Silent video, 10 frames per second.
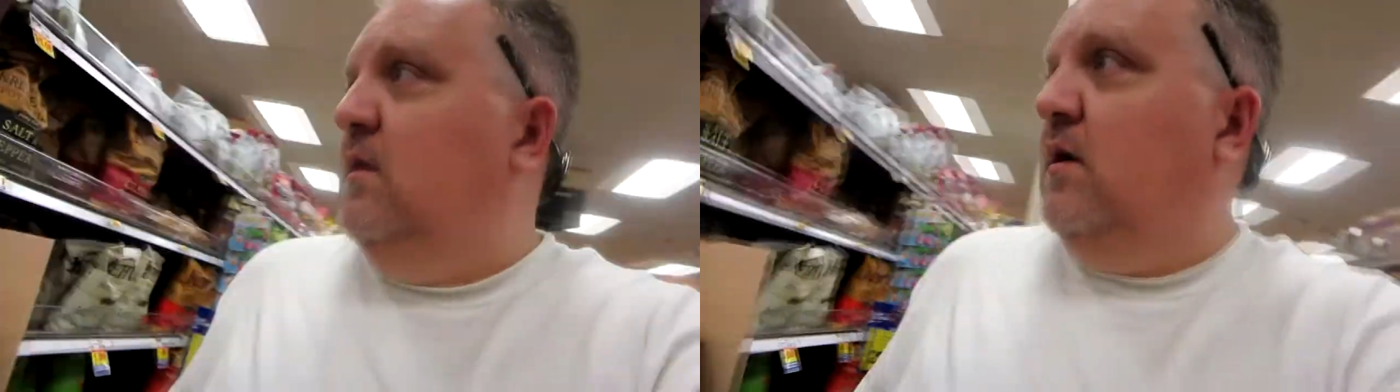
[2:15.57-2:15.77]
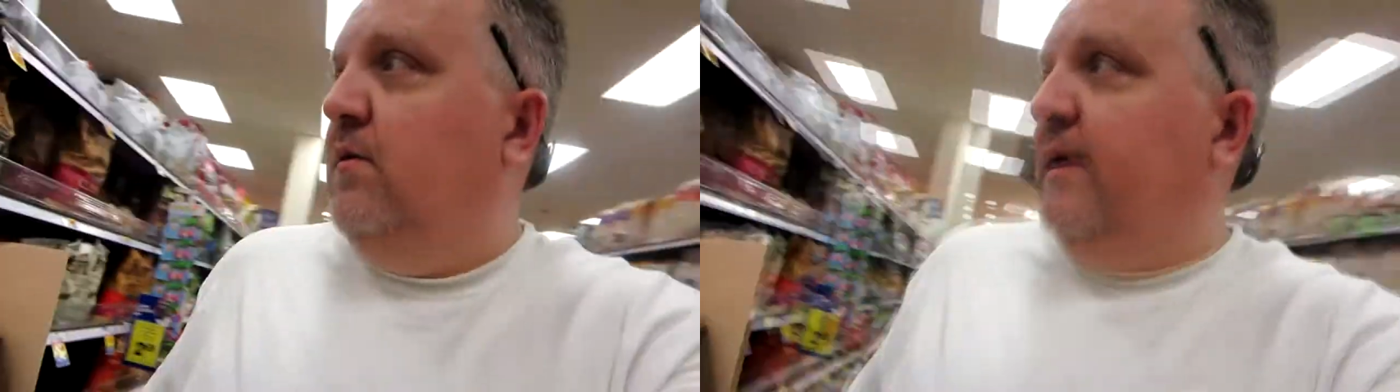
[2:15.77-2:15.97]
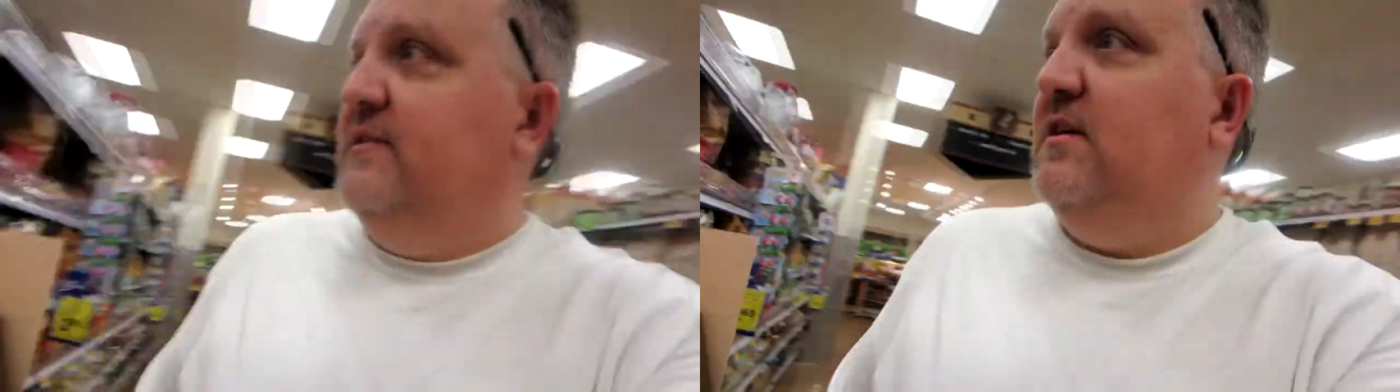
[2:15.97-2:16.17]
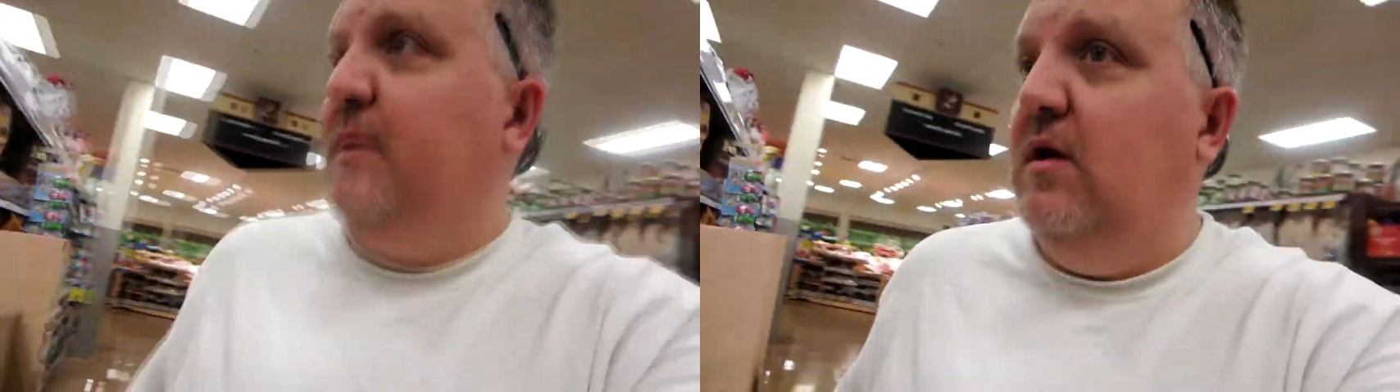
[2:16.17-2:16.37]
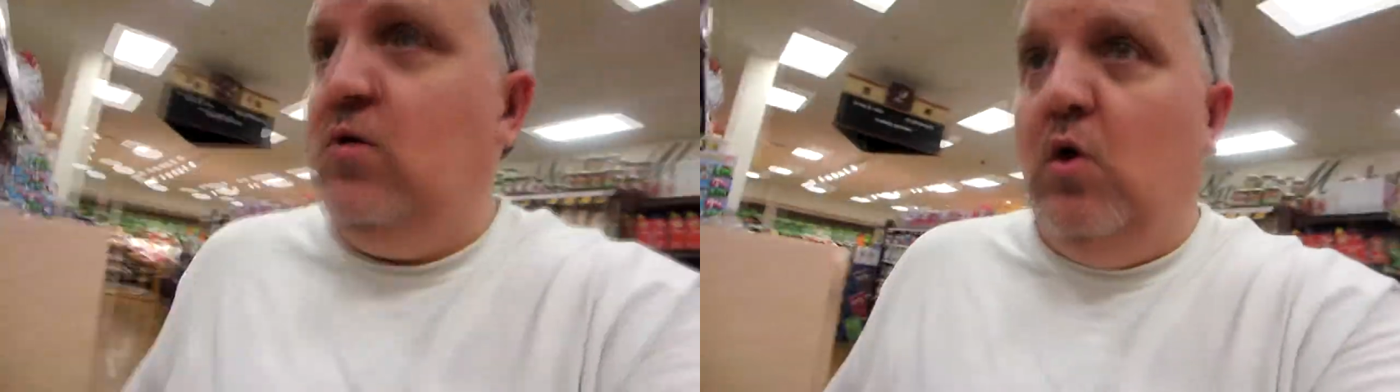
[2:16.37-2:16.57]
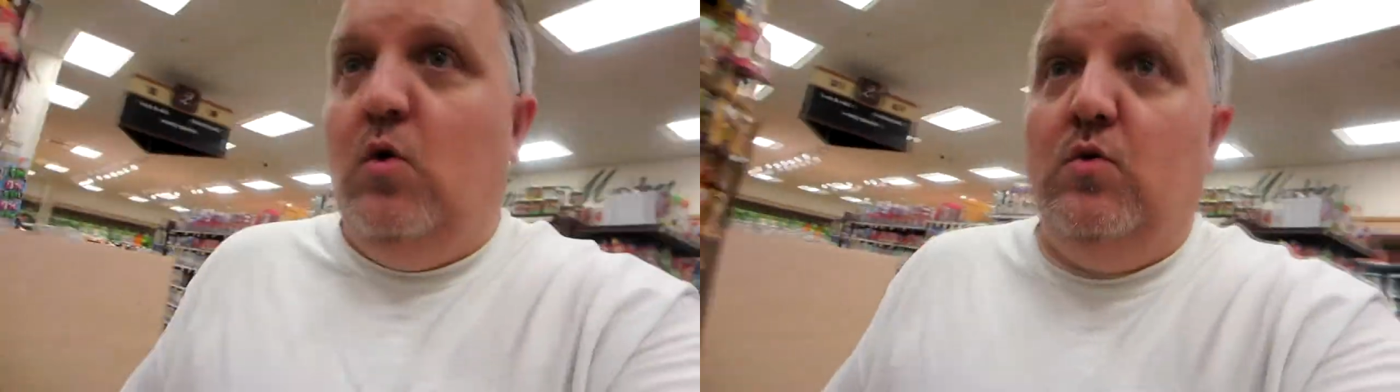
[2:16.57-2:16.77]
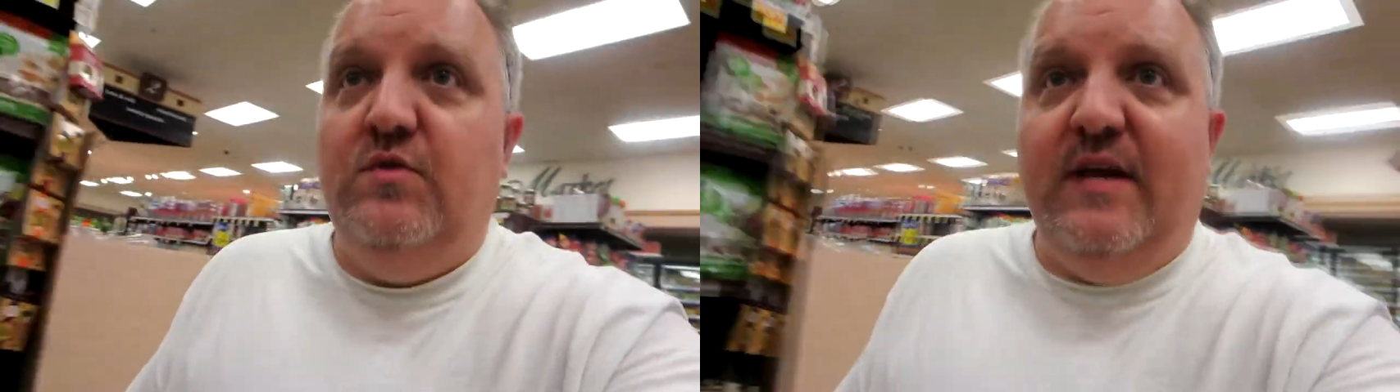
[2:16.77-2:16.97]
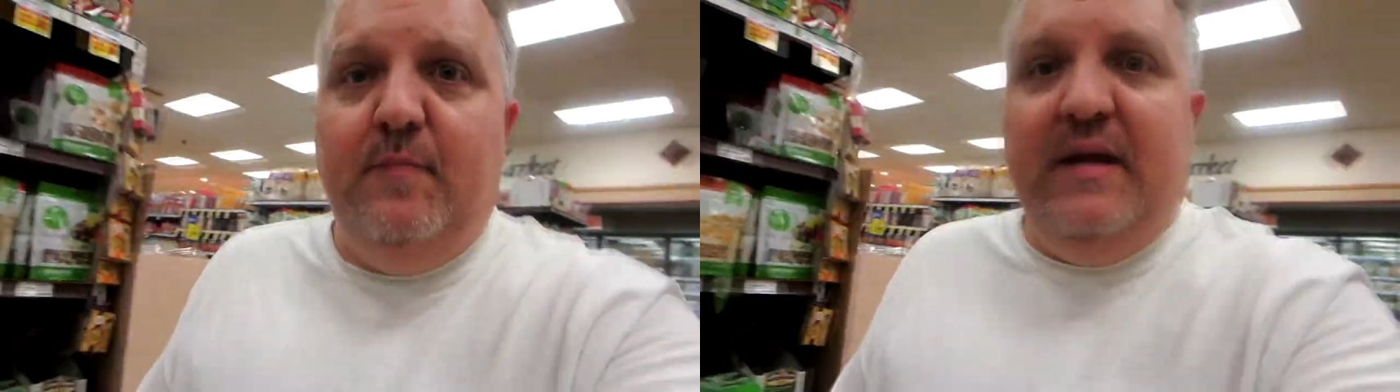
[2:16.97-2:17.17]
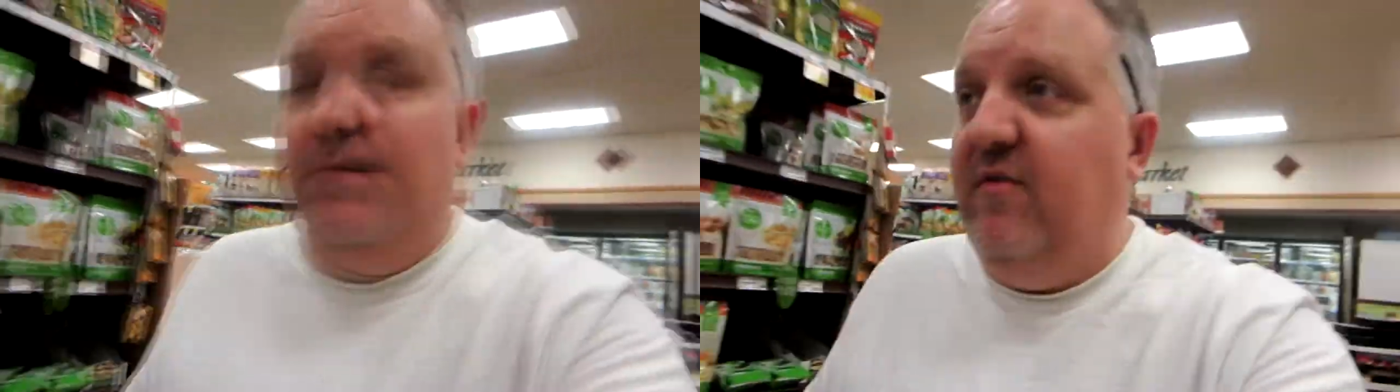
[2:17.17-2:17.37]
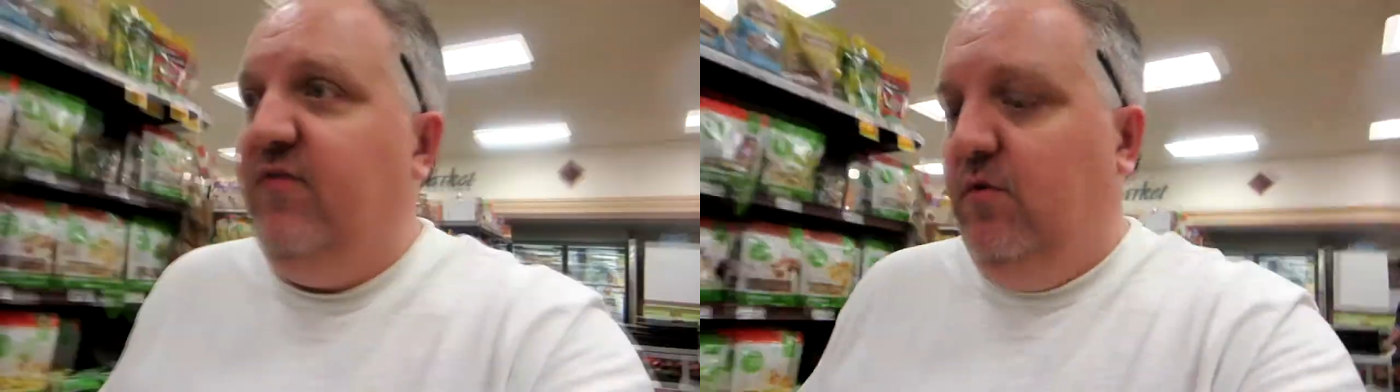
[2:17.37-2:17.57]
All right, so I'm in Kroger's, gonna pick
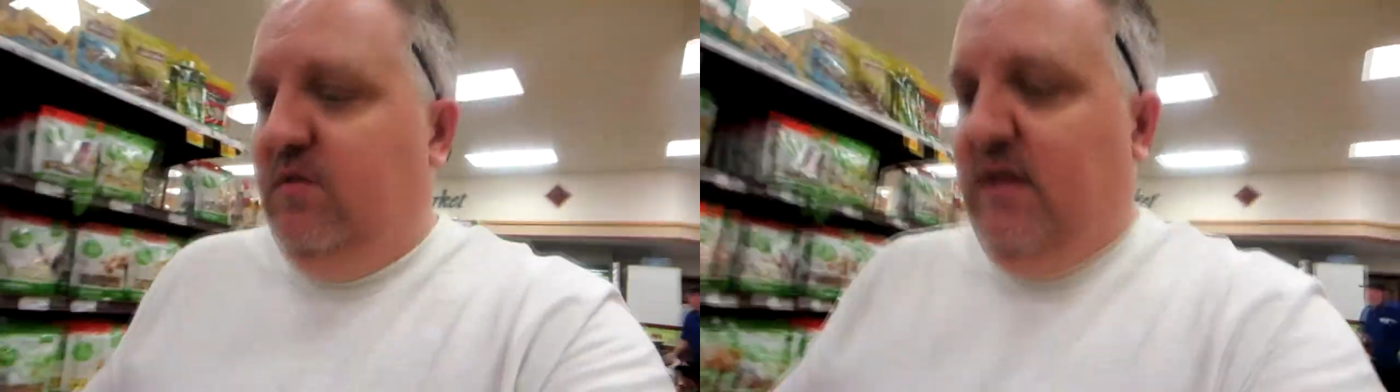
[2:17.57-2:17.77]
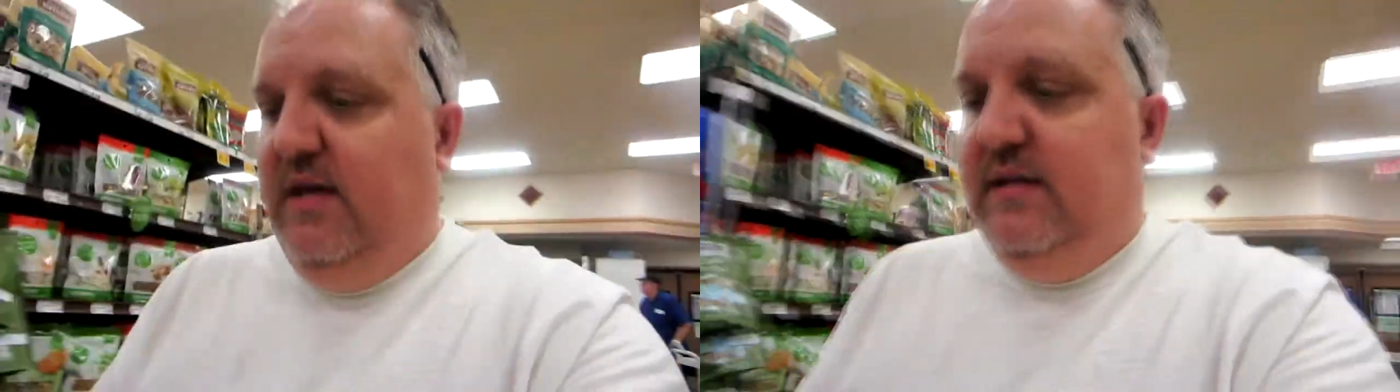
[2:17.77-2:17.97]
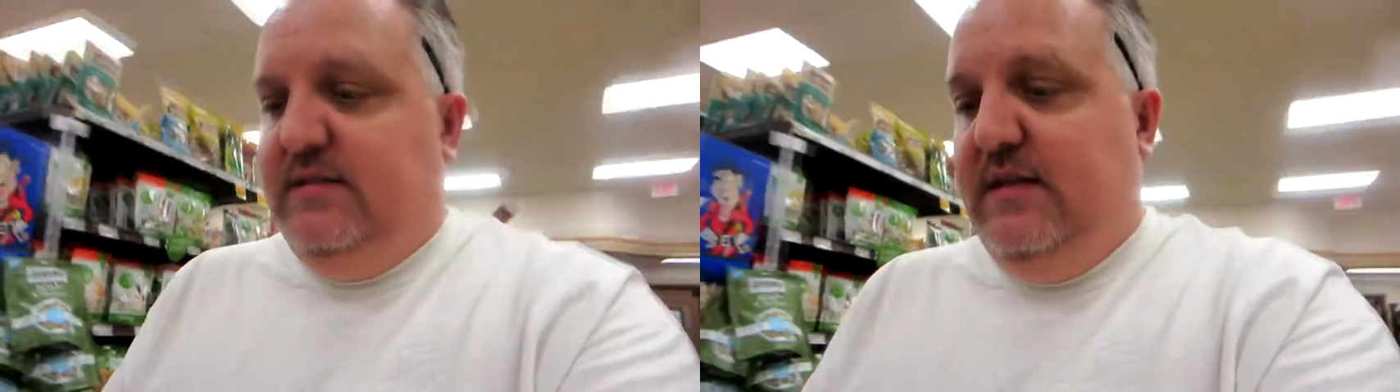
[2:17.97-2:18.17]
up a few things,